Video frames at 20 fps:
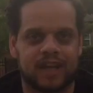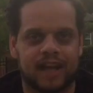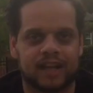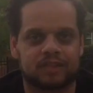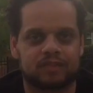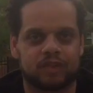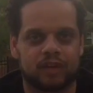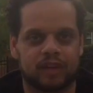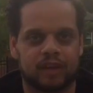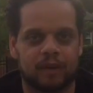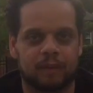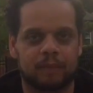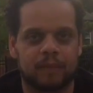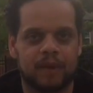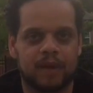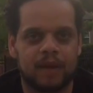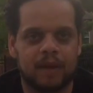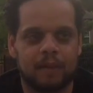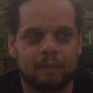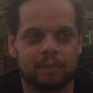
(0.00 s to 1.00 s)
has for them
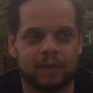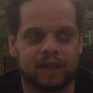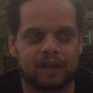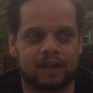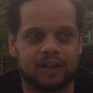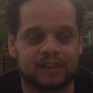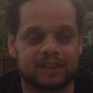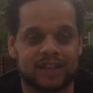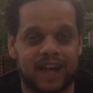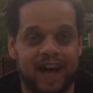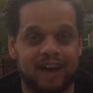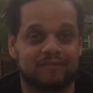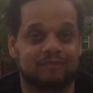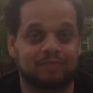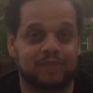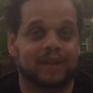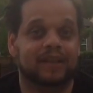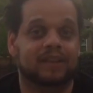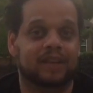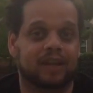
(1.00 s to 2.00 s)
because I've
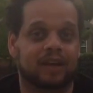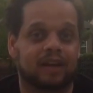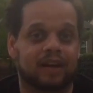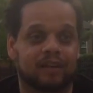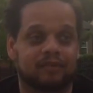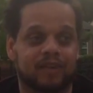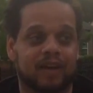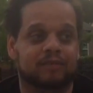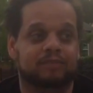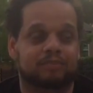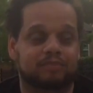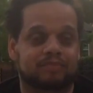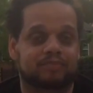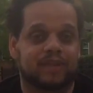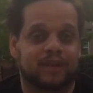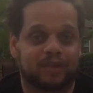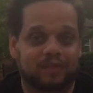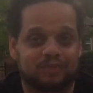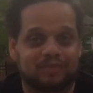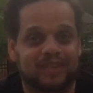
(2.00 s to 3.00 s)
been there. I've
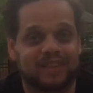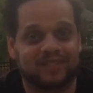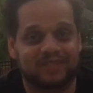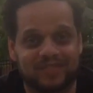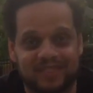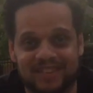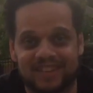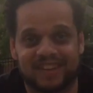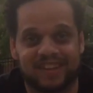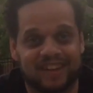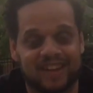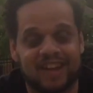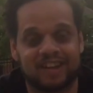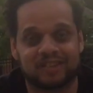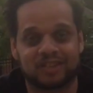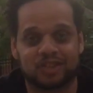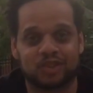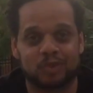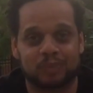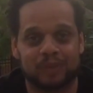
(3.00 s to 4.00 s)
done a lot of
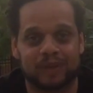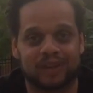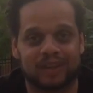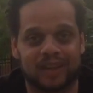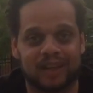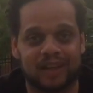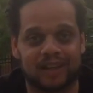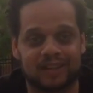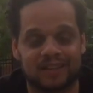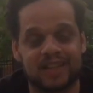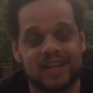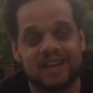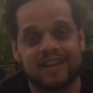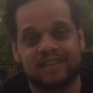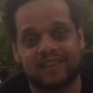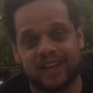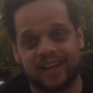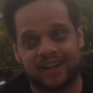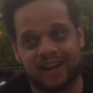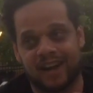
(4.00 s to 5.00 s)
stupid things
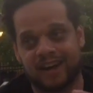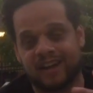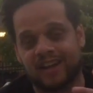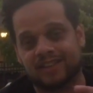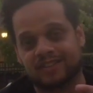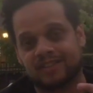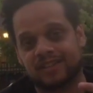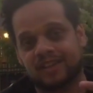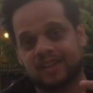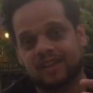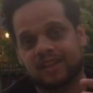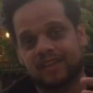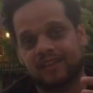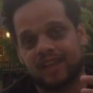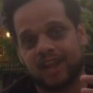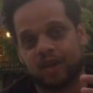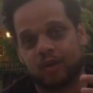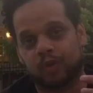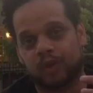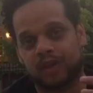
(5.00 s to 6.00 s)
that God has
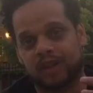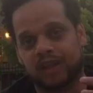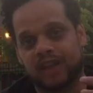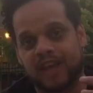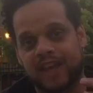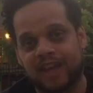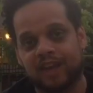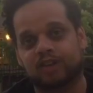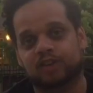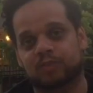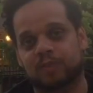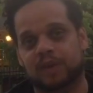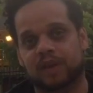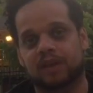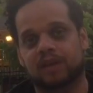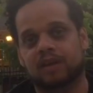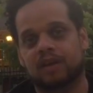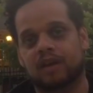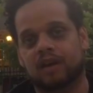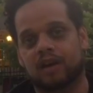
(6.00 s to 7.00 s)
not only healed me
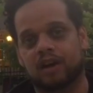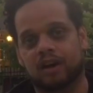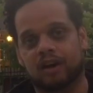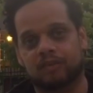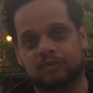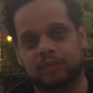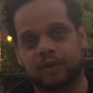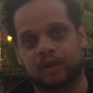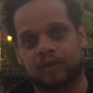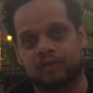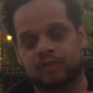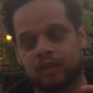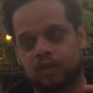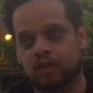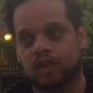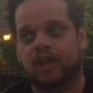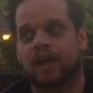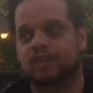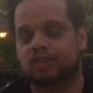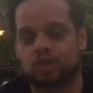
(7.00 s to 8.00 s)
of, but
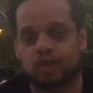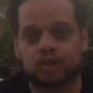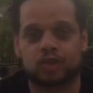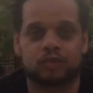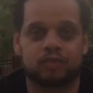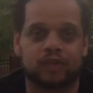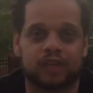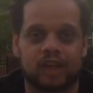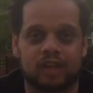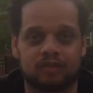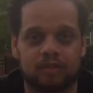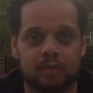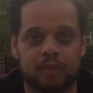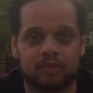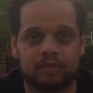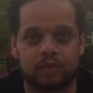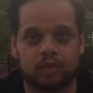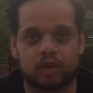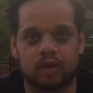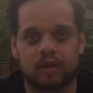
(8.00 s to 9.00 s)
has also forgiven me
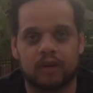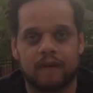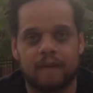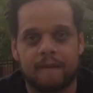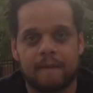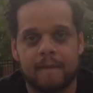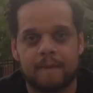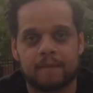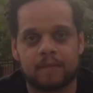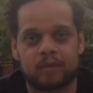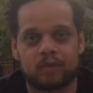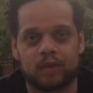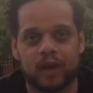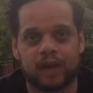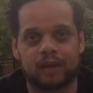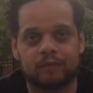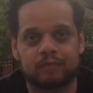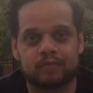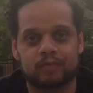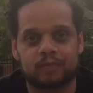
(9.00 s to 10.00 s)
for,
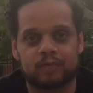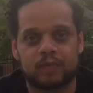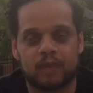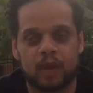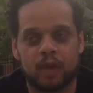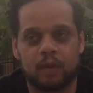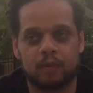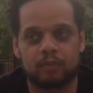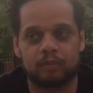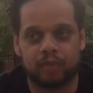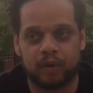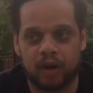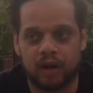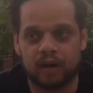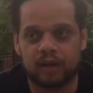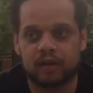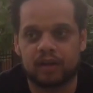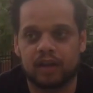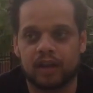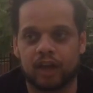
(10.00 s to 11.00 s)
right?
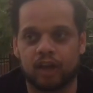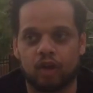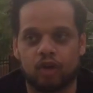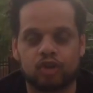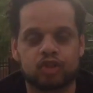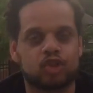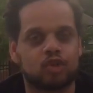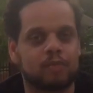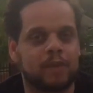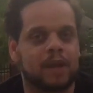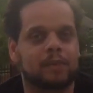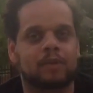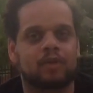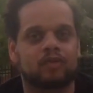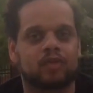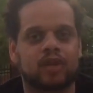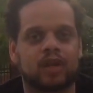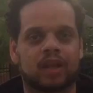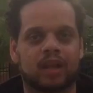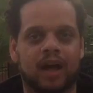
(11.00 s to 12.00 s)
But it also made me
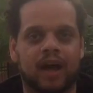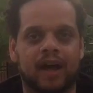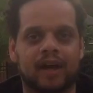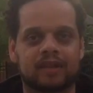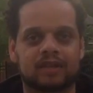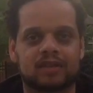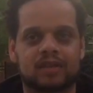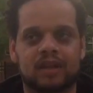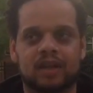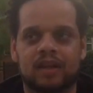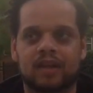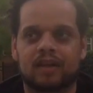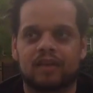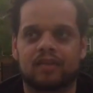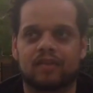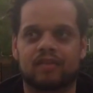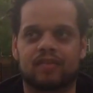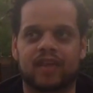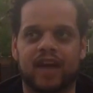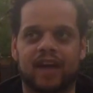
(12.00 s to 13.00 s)
realize
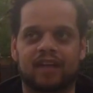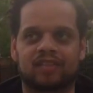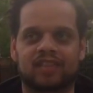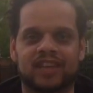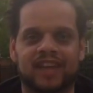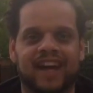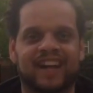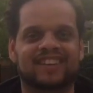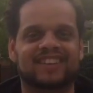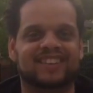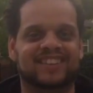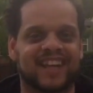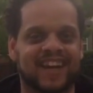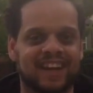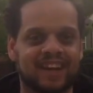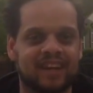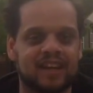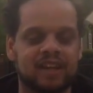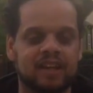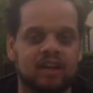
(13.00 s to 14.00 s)
that the
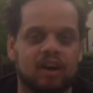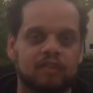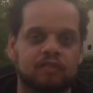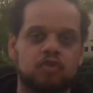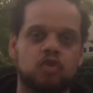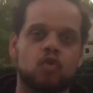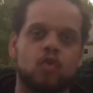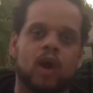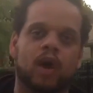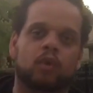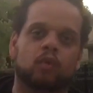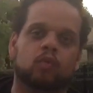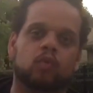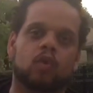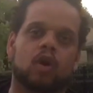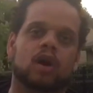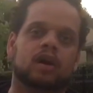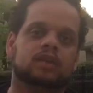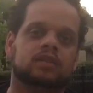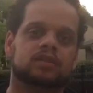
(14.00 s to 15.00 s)
identity of who I
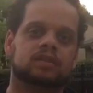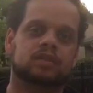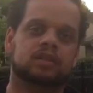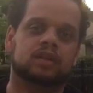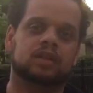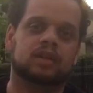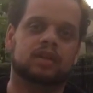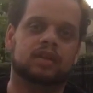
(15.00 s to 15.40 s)
was,